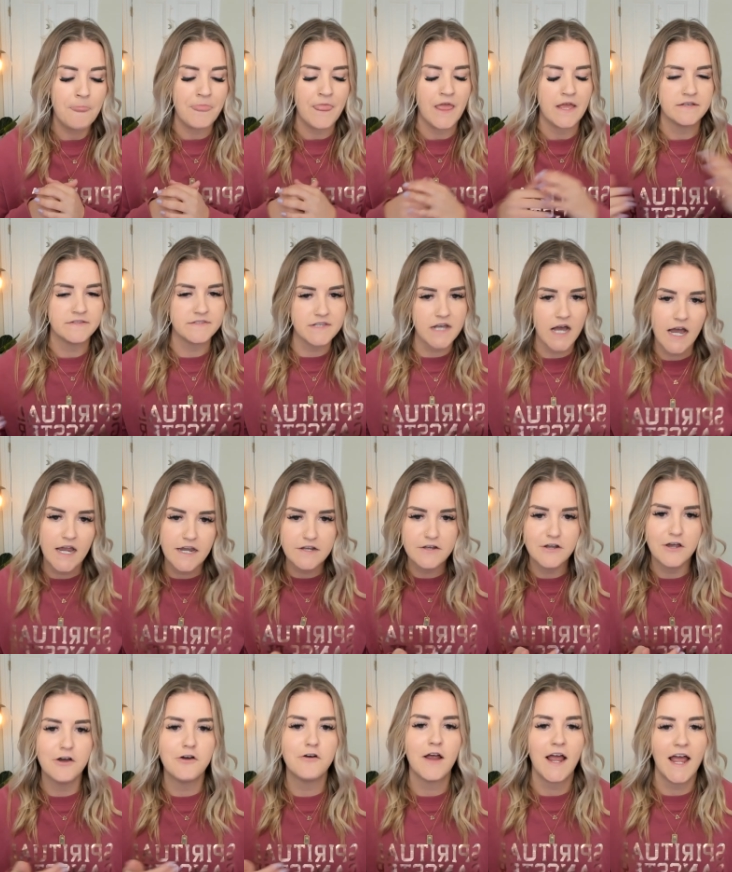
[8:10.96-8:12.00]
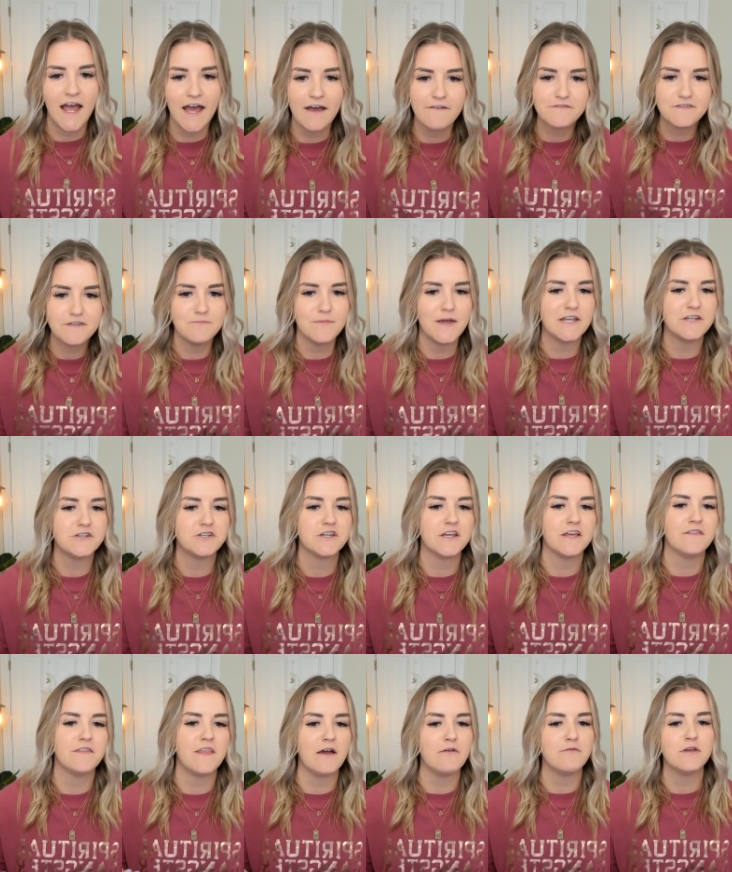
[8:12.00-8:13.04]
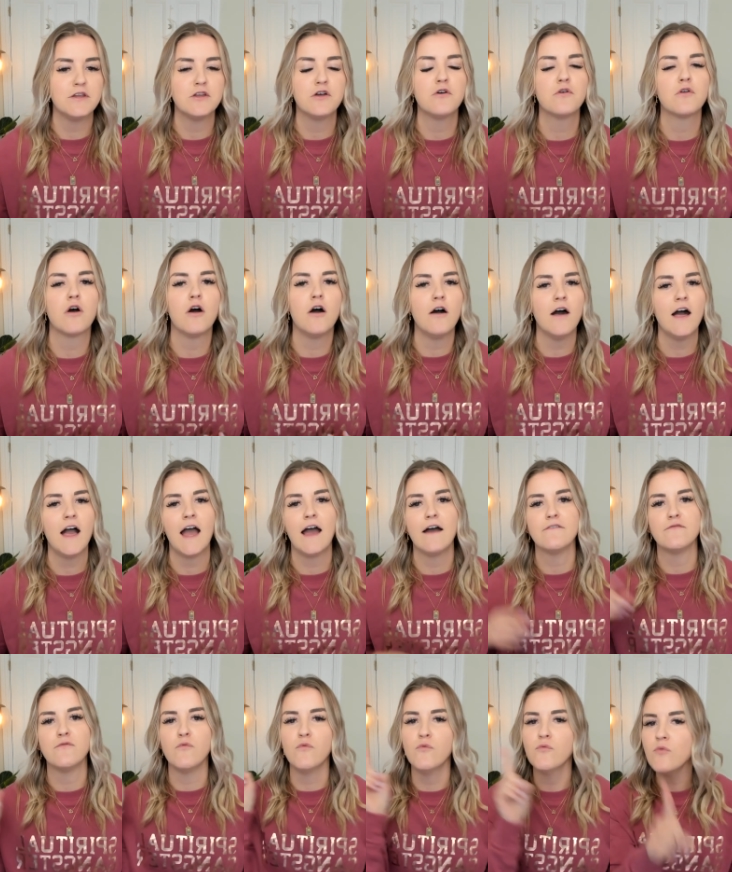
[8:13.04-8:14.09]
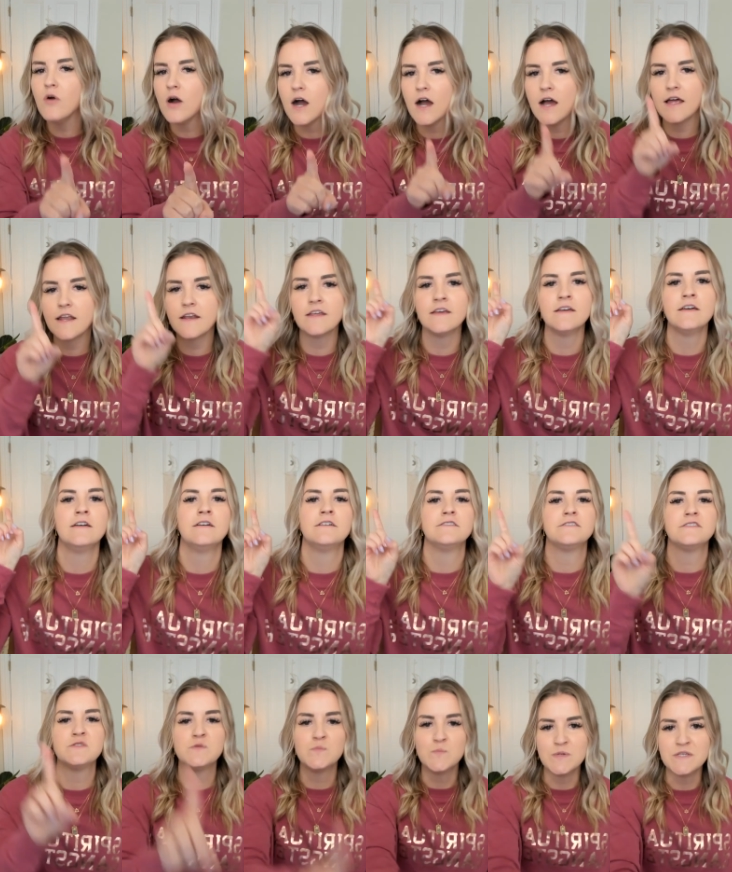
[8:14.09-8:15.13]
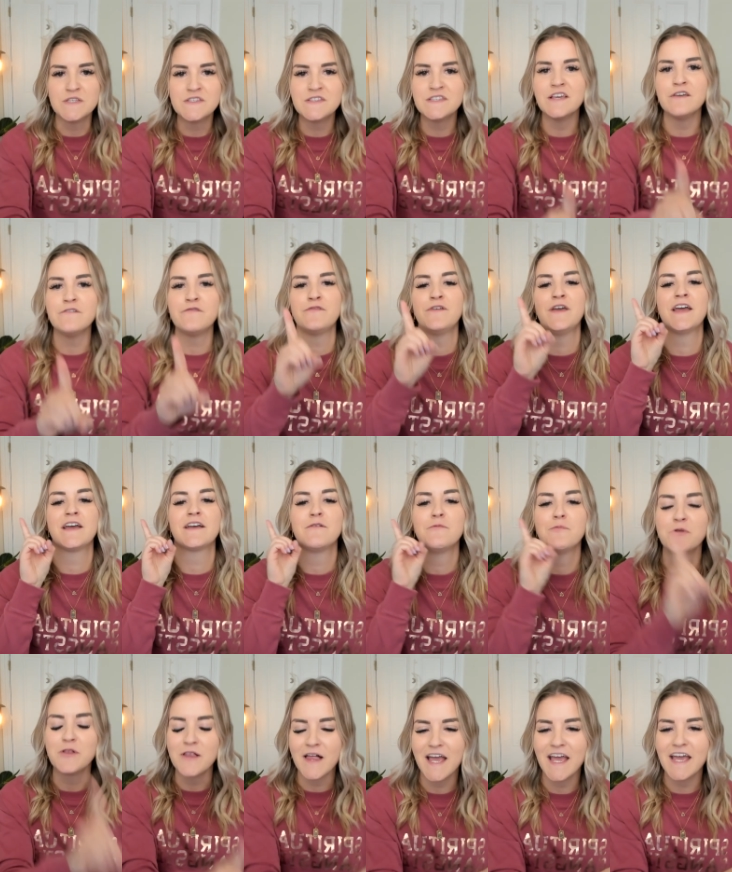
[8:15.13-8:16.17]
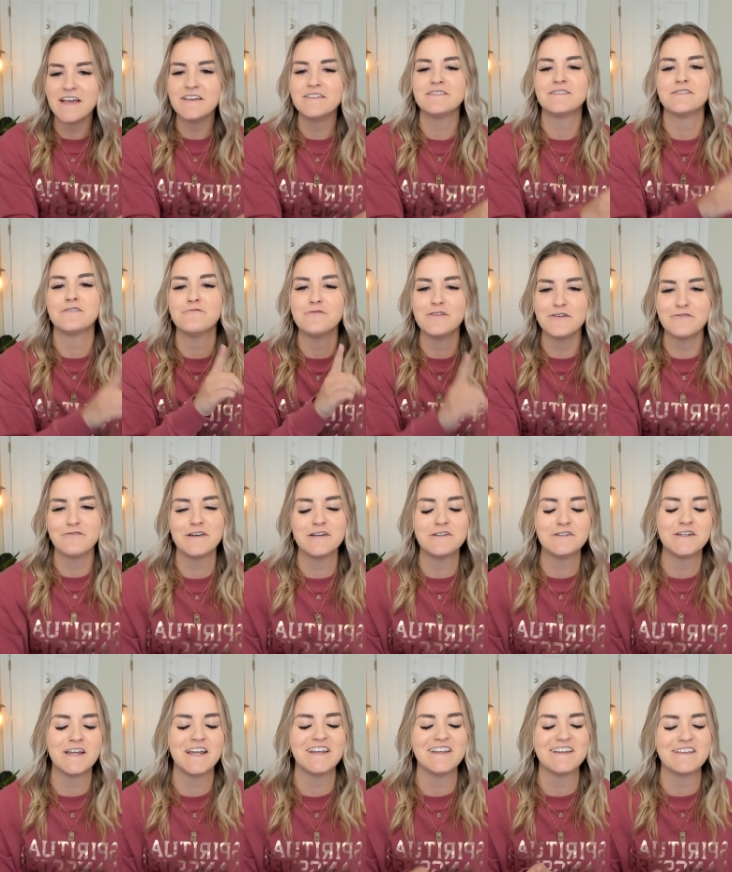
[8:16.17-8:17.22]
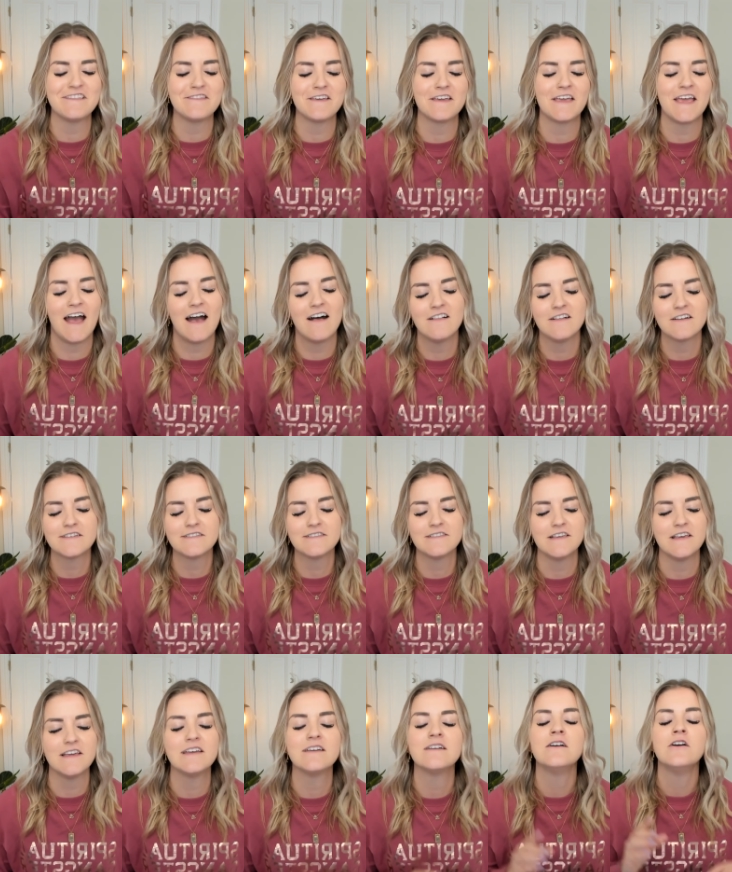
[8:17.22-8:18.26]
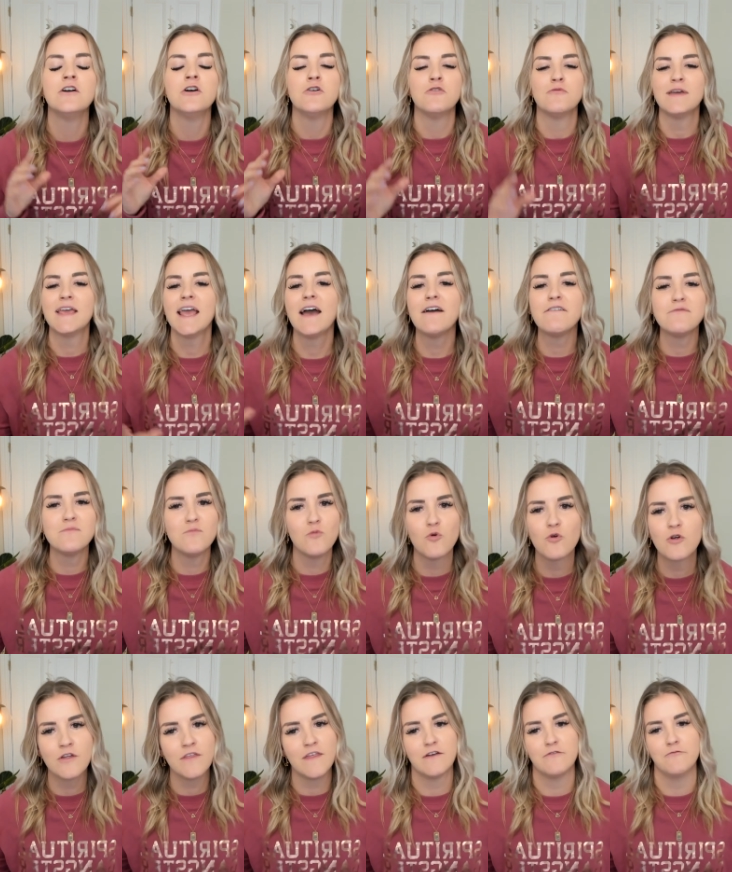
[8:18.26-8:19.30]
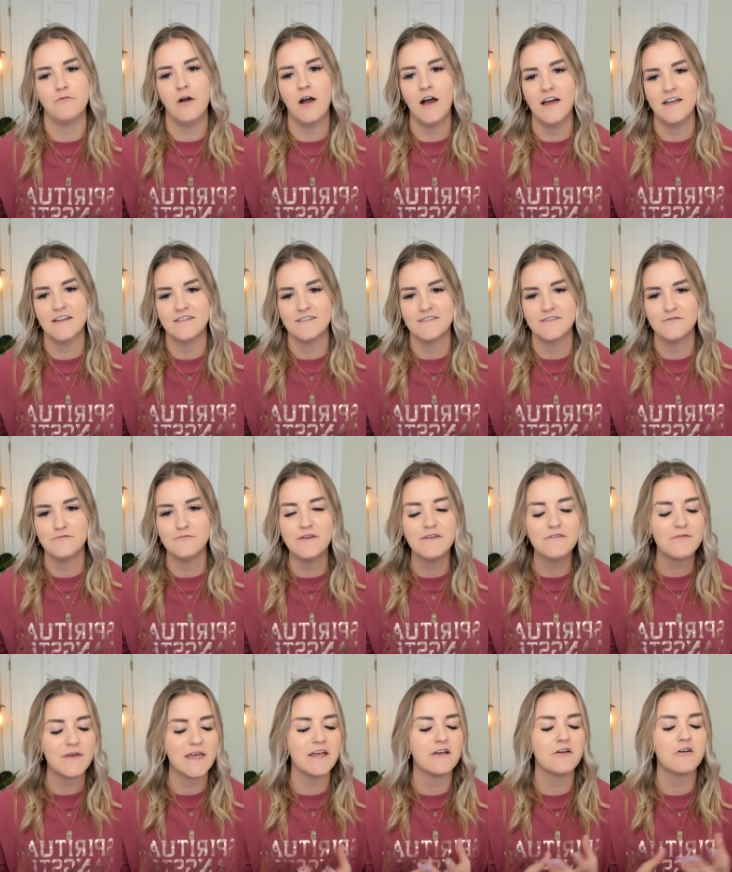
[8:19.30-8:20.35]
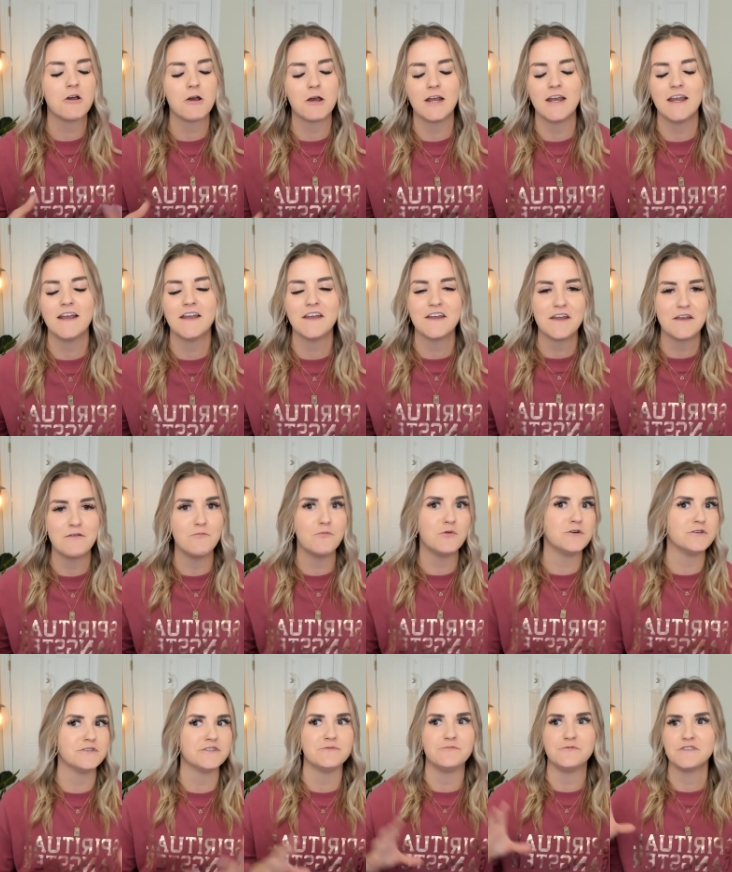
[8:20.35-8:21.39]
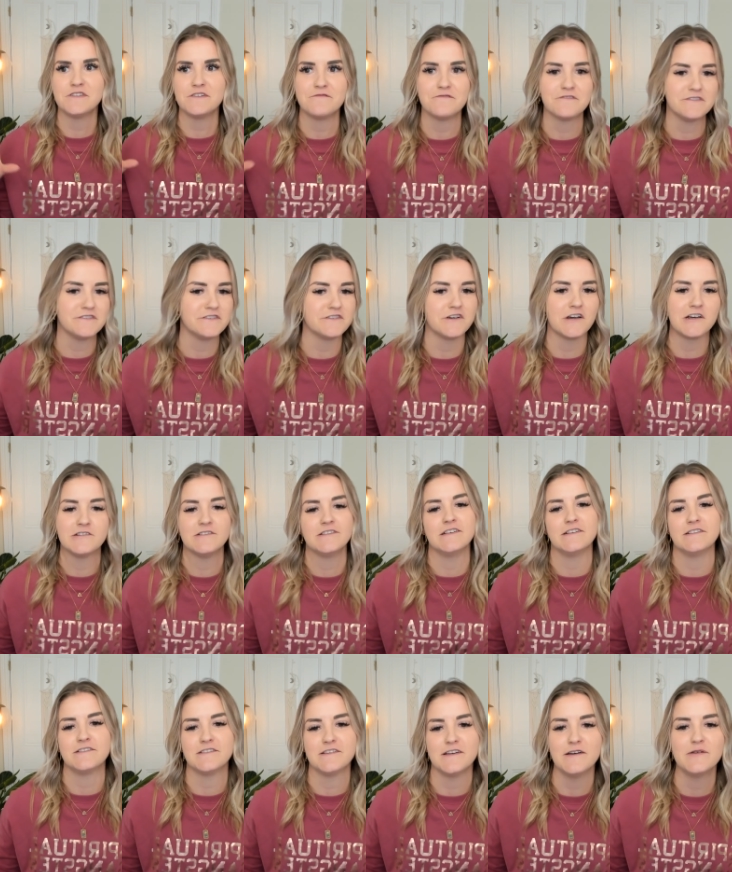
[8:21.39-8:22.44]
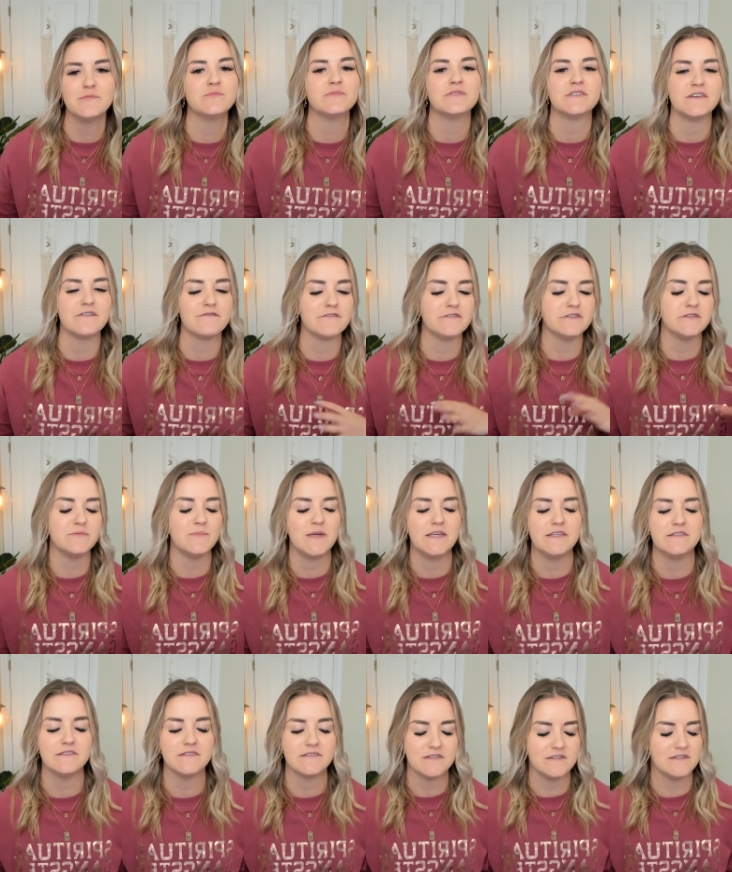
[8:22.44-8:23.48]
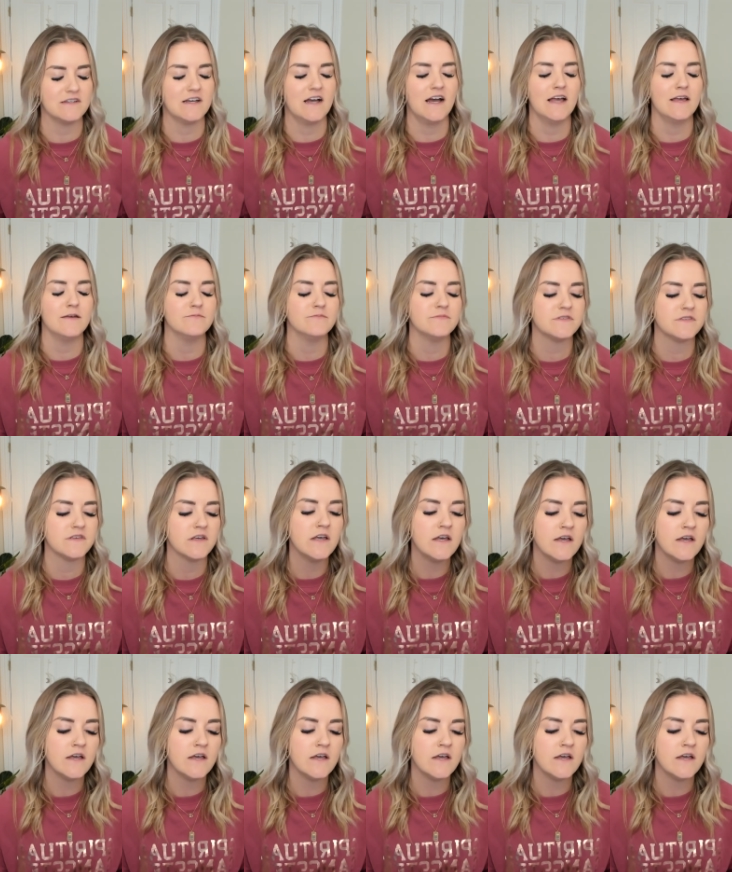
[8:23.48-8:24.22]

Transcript: side note, have to mention that we don't all have one specific place that we originated in the galaxy, we have more than one. We've incarnated in multiple different star systems, different spaces and times.